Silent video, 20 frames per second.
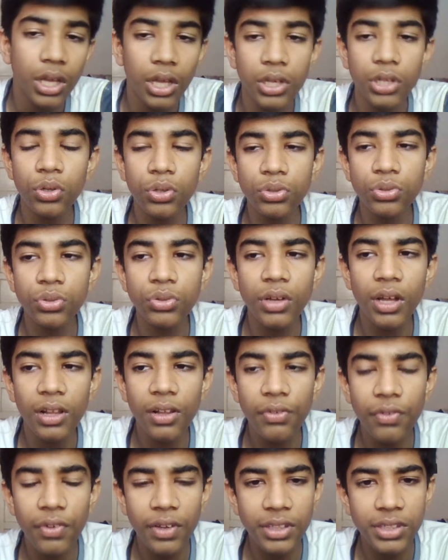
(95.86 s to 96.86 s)
you should
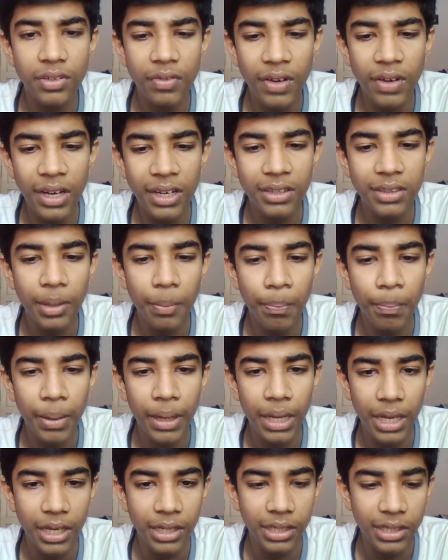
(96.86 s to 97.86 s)
always read the
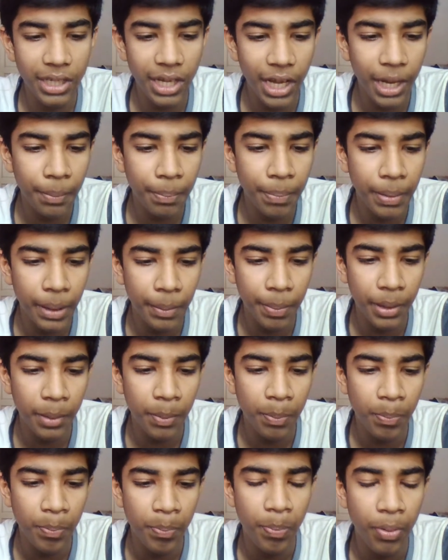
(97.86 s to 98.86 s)
entire
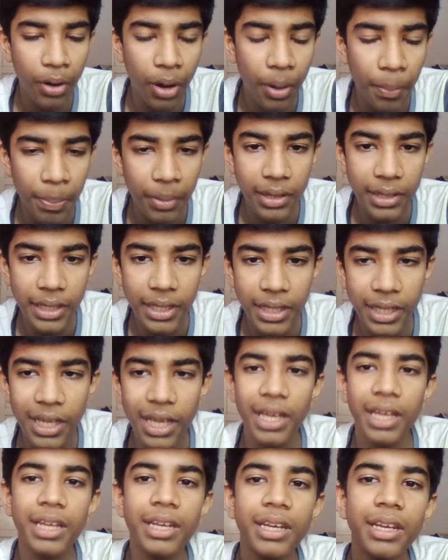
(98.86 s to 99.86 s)
paper
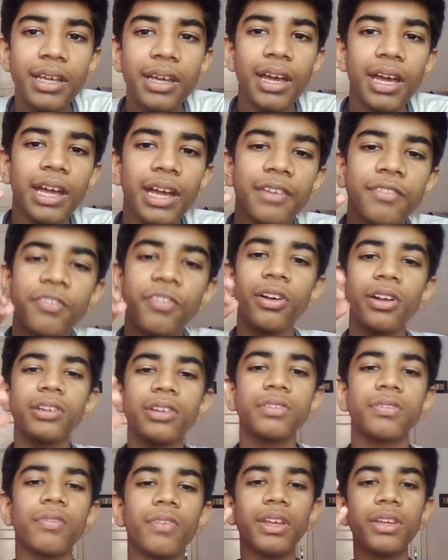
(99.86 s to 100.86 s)
properly, and at
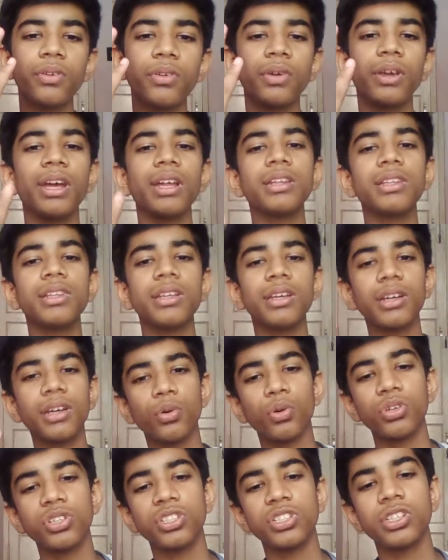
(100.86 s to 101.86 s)
first when you get the
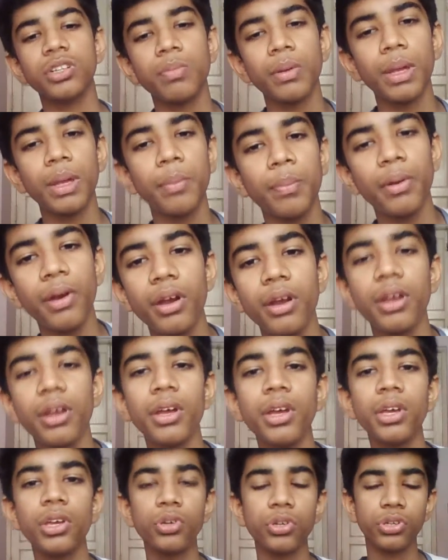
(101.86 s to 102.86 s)
question paper,
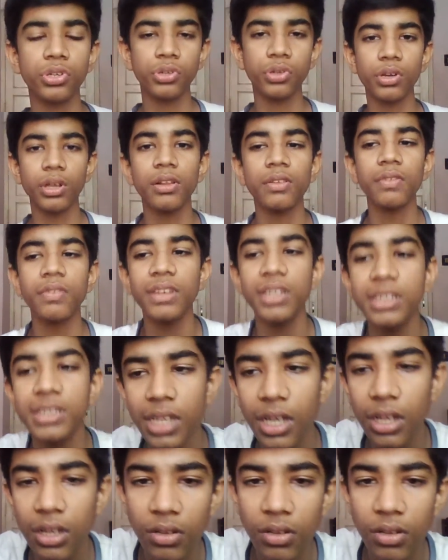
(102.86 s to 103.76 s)
you should always